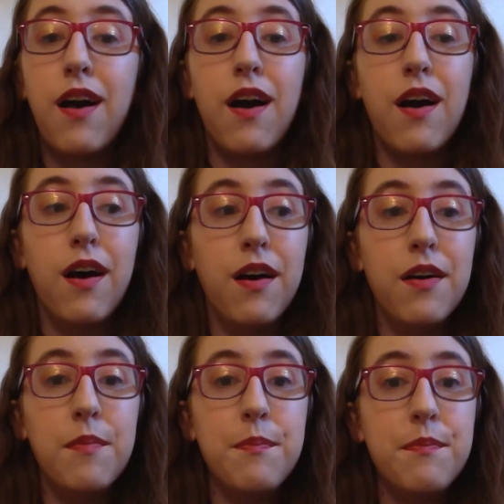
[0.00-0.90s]

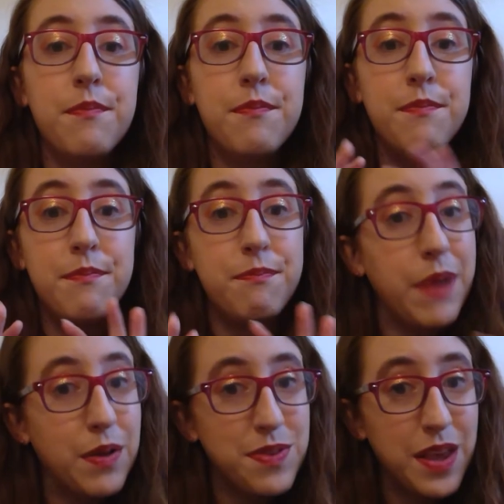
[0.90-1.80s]

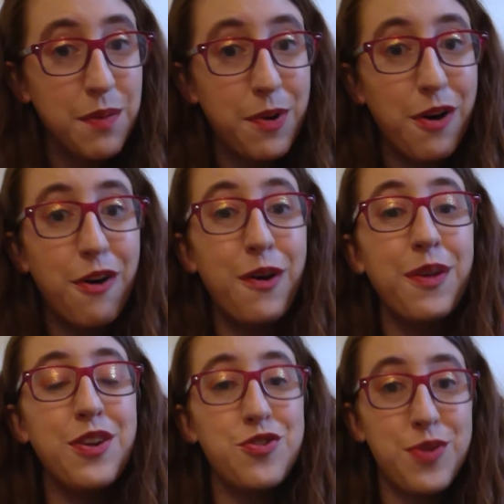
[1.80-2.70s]
bouncing a ball,
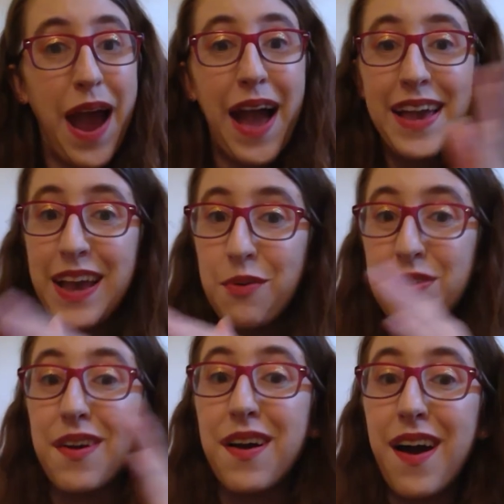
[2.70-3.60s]
and tracking
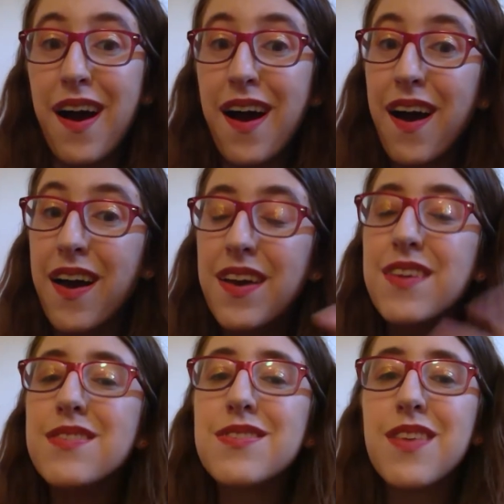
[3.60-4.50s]
with our
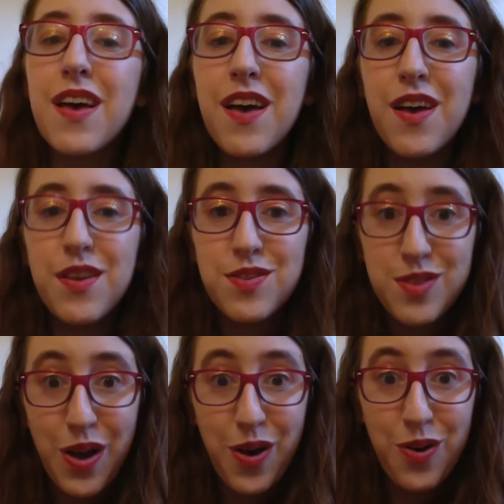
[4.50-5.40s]
eyes.
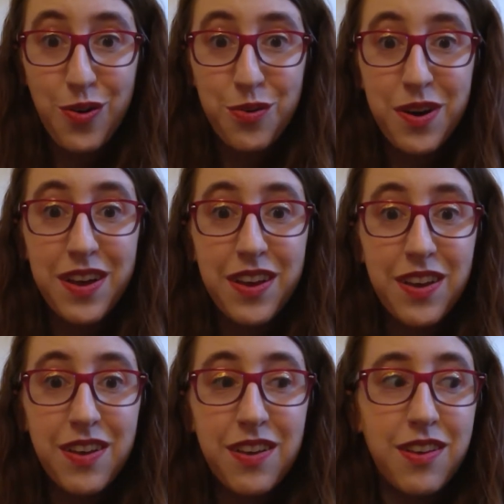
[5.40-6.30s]
So
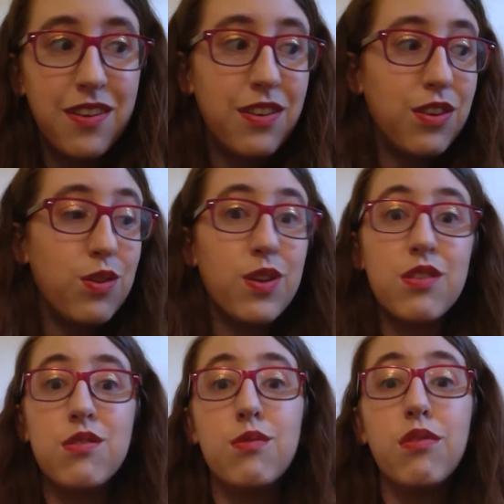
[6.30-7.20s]
you
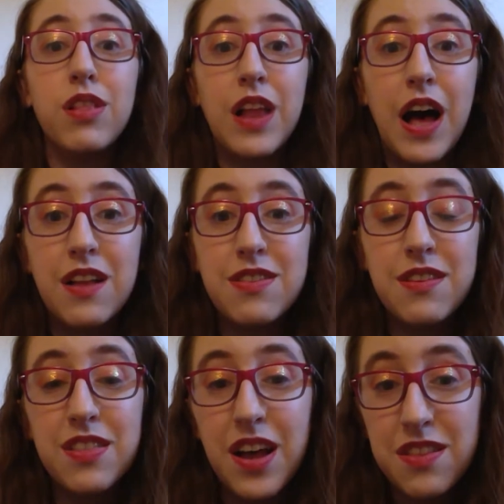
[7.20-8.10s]
can do lots
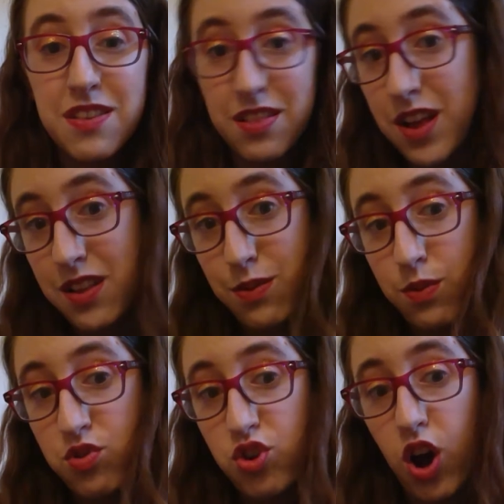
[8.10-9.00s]
and lots and lots
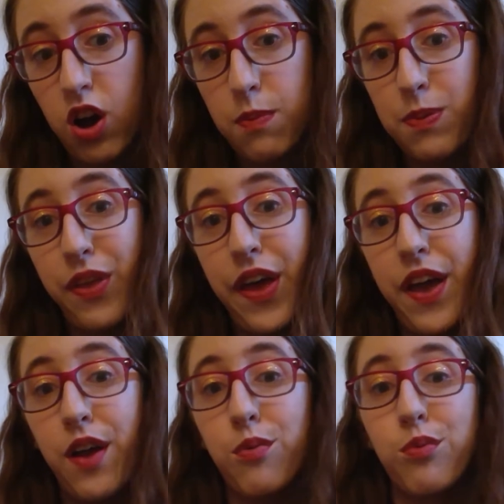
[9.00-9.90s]
with chalk play.
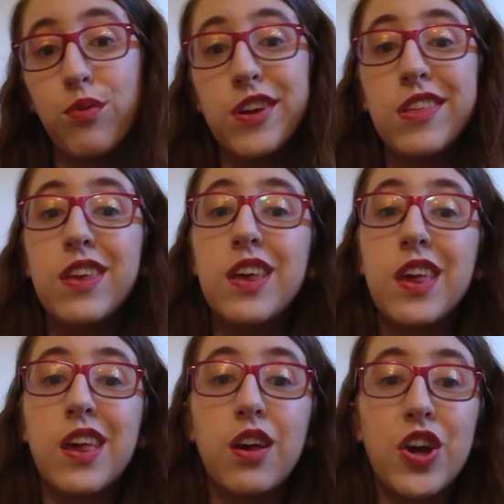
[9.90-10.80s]
I really
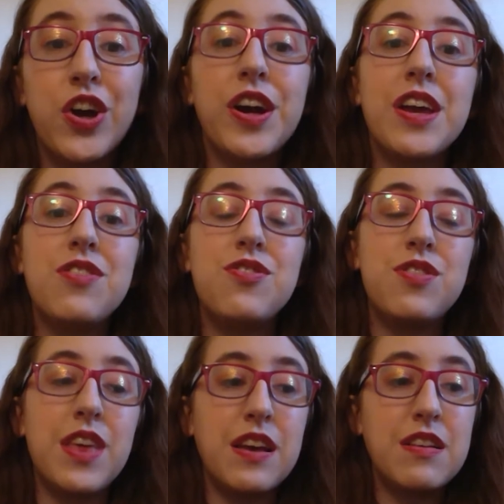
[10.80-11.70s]
encourage
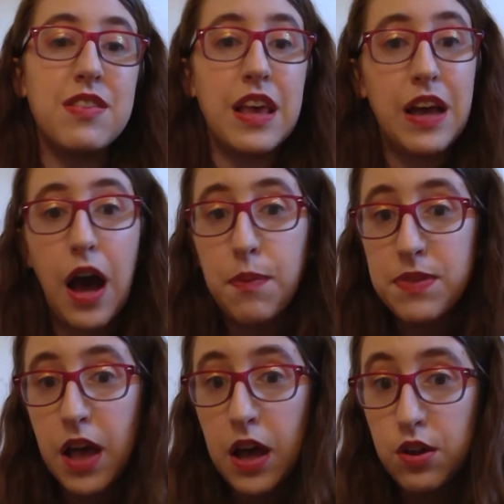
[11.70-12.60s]
things like
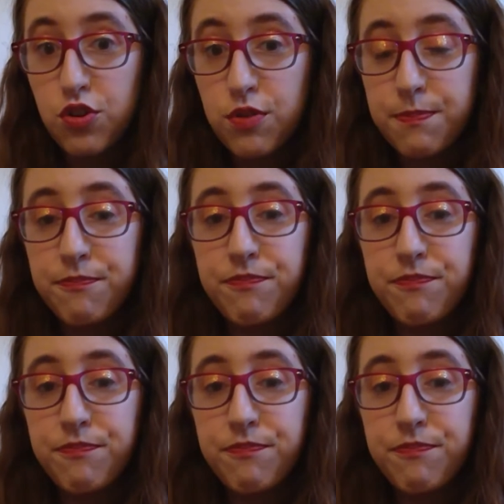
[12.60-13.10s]
hopscotch.